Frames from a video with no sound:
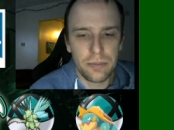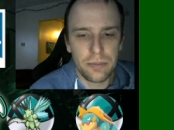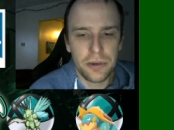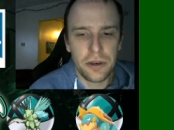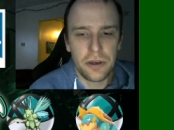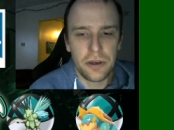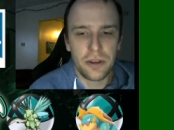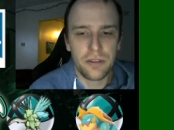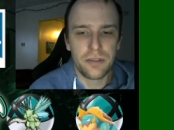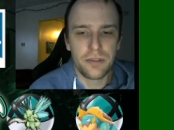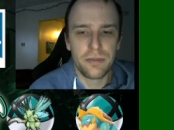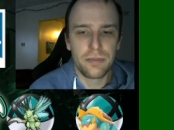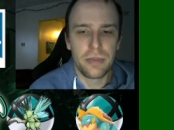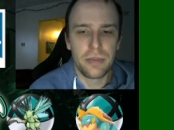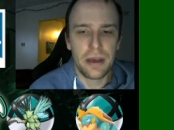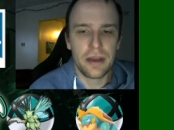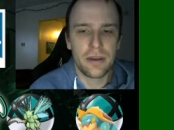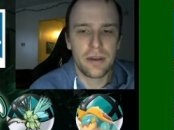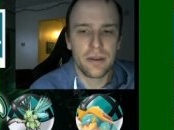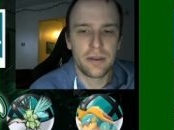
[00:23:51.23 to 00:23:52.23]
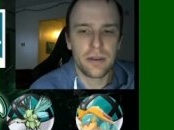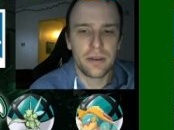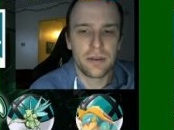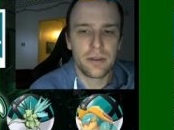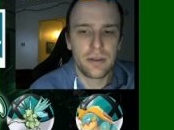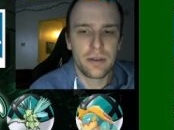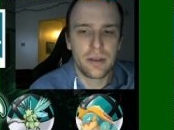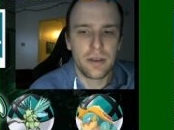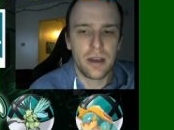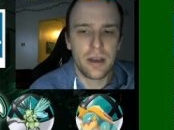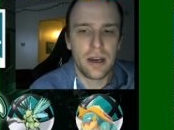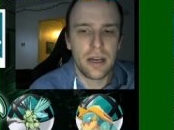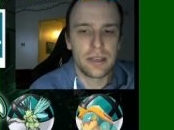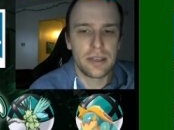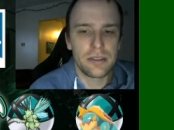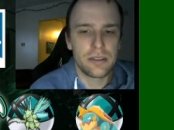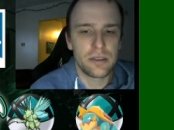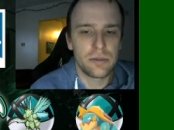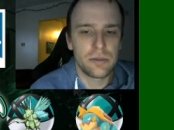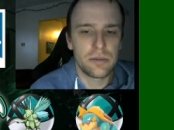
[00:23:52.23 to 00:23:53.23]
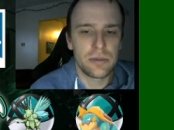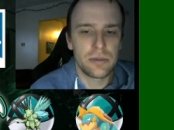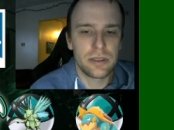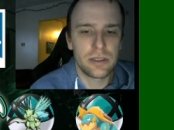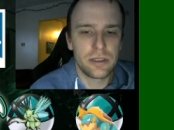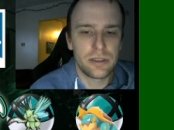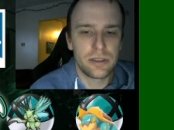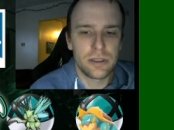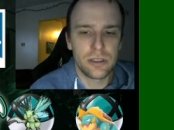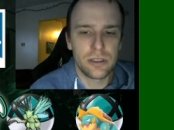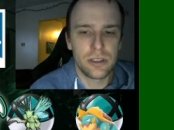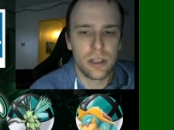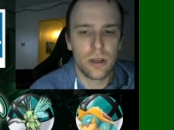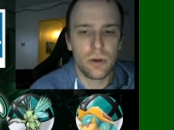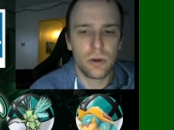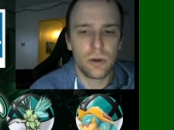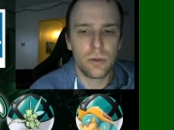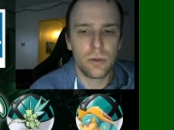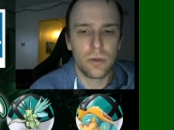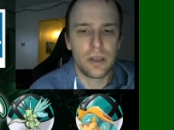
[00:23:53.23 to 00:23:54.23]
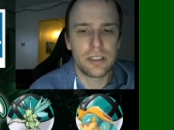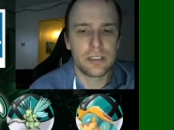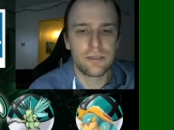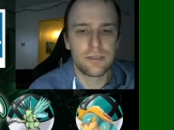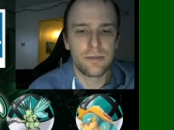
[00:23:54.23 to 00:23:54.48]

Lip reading: have better got some little slower ones